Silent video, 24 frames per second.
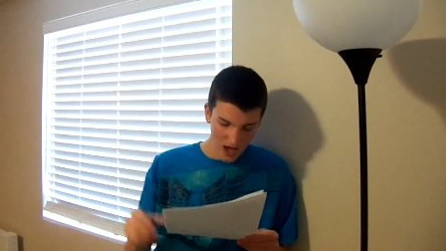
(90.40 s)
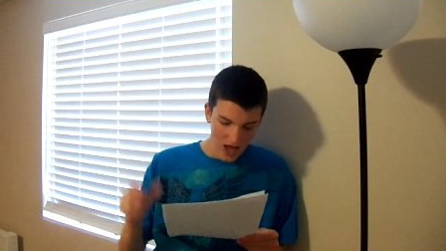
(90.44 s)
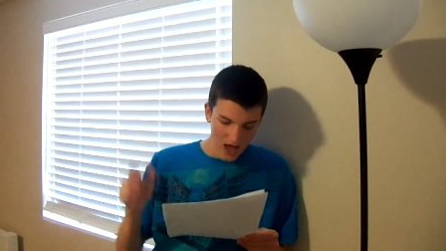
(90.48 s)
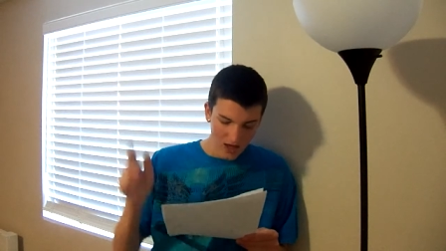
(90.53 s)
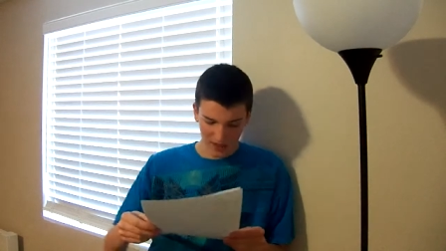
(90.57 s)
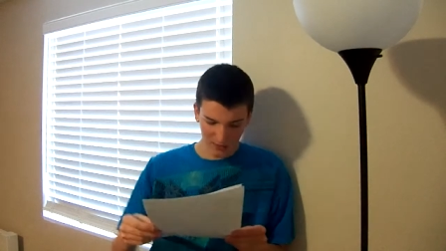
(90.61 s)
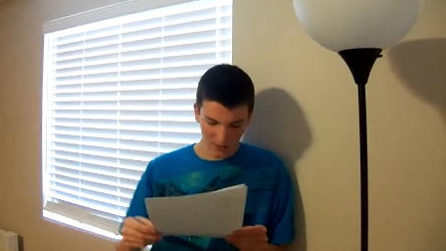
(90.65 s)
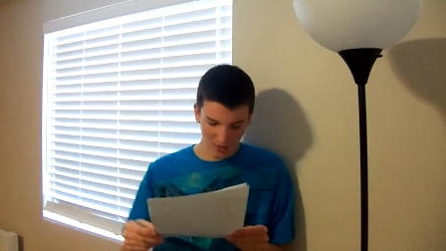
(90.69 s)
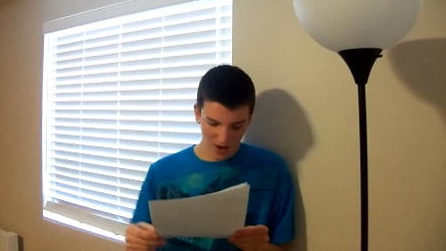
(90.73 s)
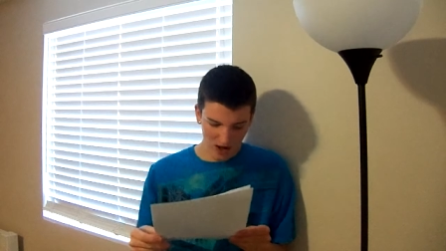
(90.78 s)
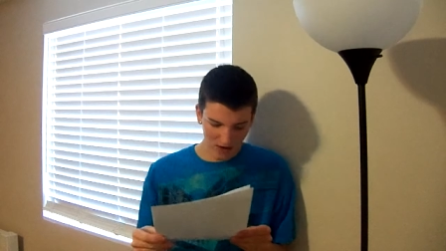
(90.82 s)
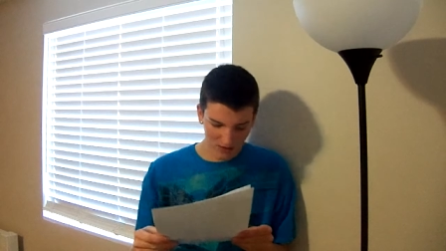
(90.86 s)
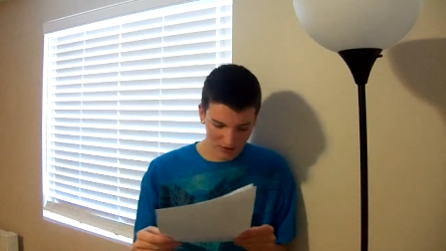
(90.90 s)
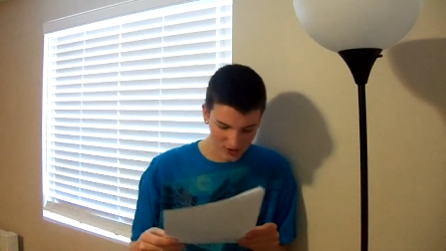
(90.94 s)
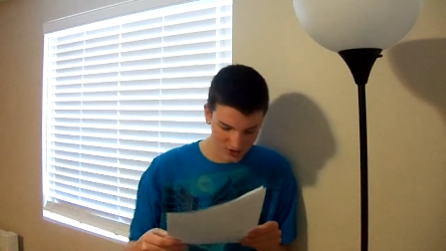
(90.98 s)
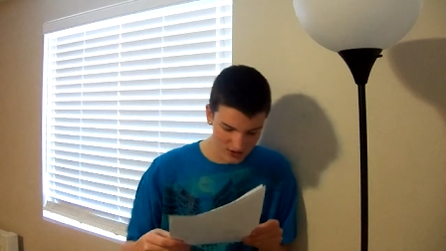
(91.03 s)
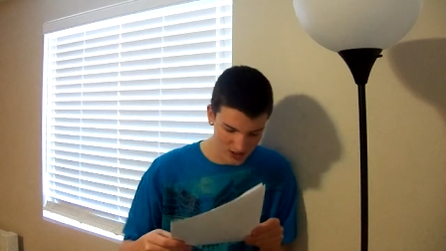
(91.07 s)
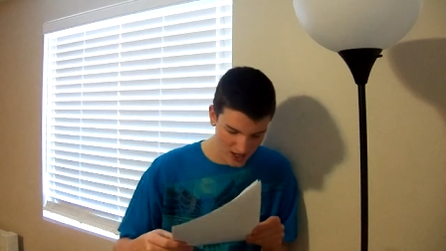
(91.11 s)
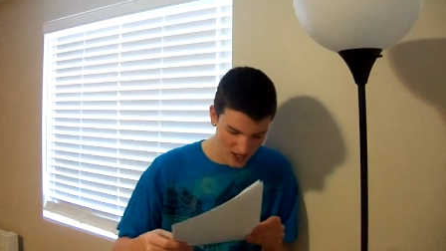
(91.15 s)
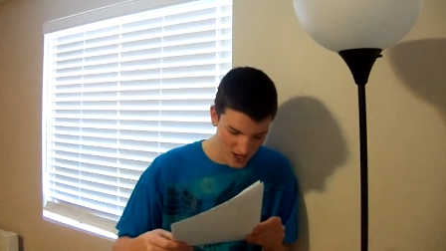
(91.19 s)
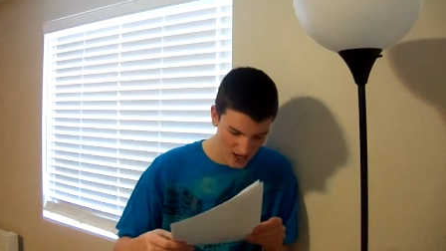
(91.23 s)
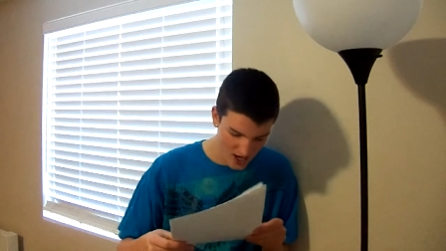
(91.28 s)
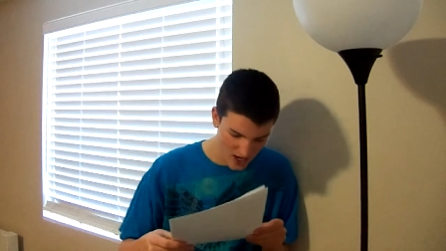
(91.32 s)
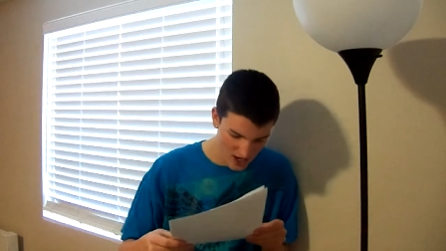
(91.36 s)
A
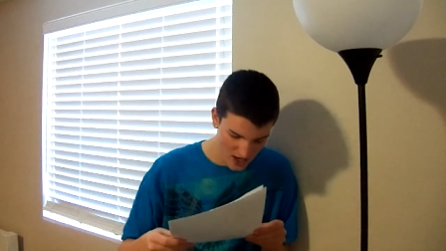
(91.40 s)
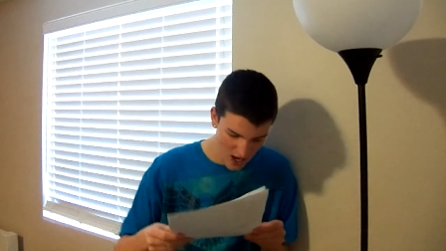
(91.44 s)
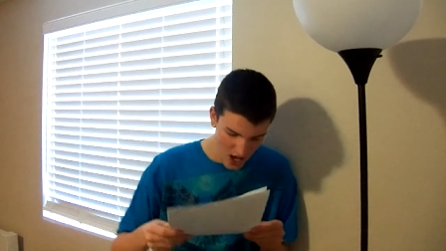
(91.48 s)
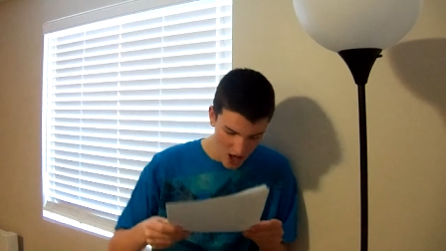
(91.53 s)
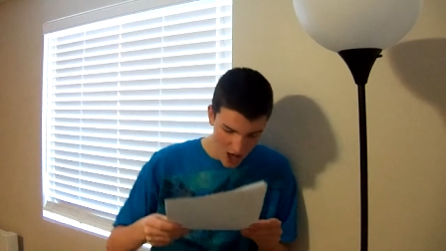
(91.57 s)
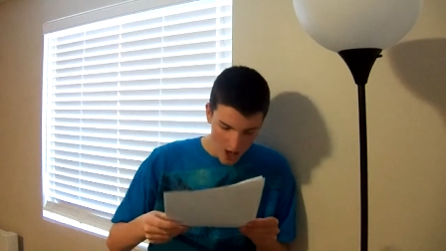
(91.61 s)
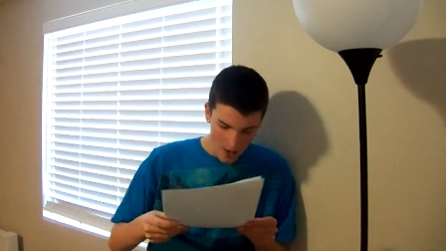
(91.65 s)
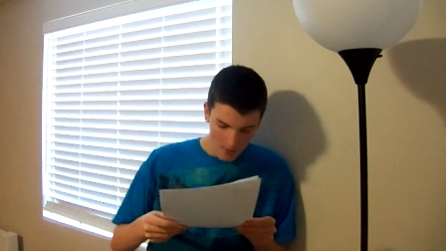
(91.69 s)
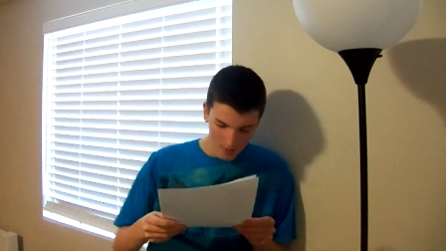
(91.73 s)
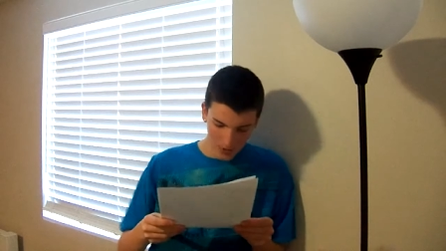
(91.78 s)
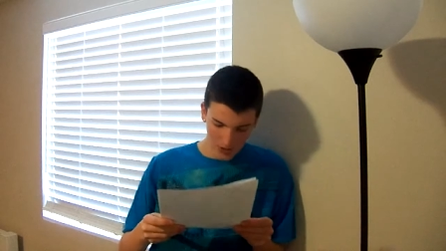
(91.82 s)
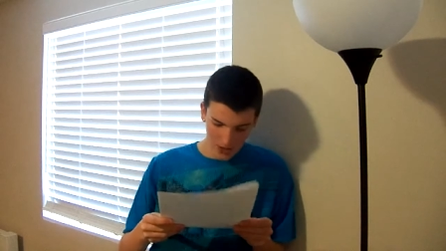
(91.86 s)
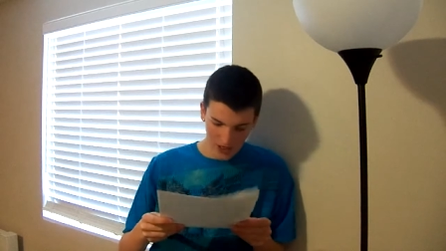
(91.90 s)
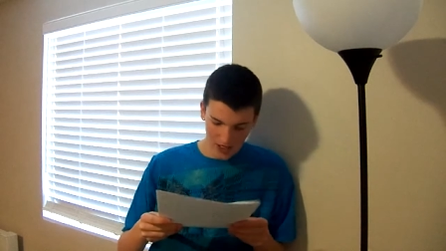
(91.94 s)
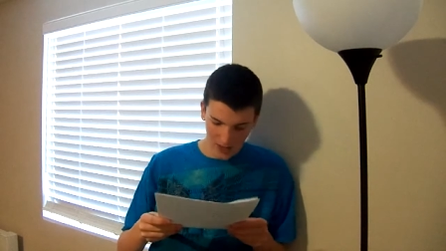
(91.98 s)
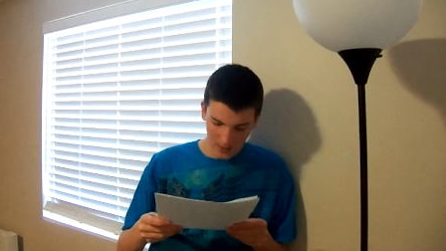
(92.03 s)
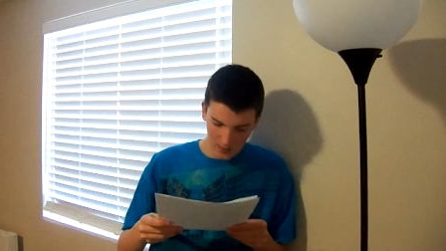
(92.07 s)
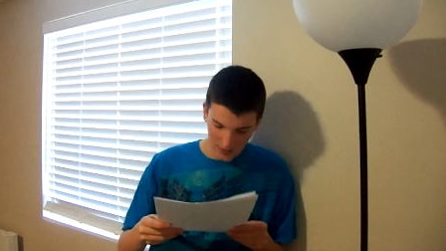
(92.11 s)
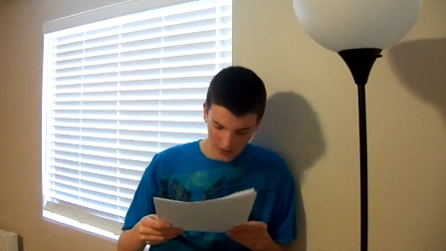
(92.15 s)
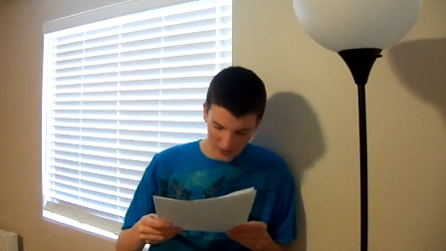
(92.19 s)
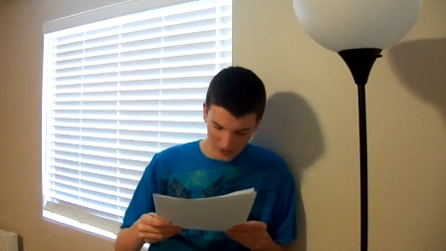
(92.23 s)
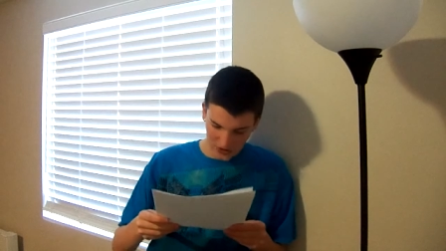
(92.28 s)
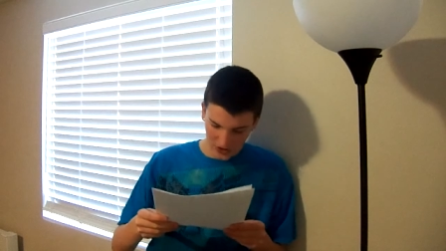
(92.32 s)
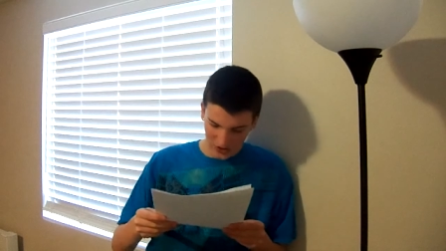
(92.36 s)
rosé. Pretty
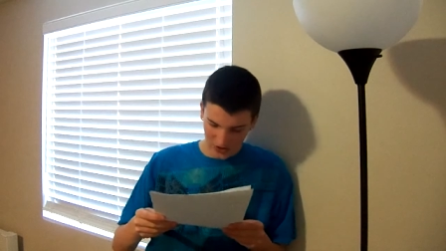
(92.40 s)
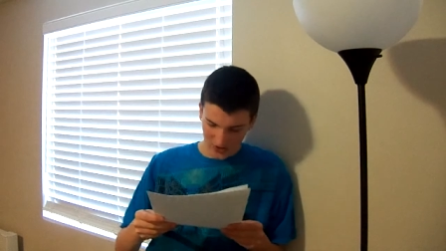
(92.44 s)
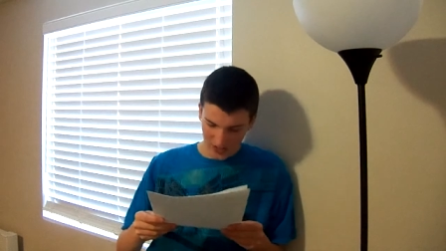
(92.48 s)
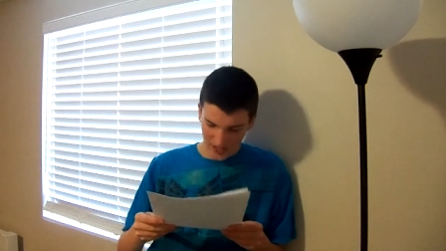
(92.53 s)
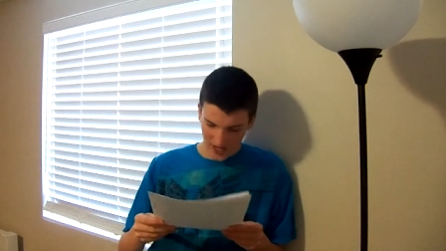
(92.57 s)
bitches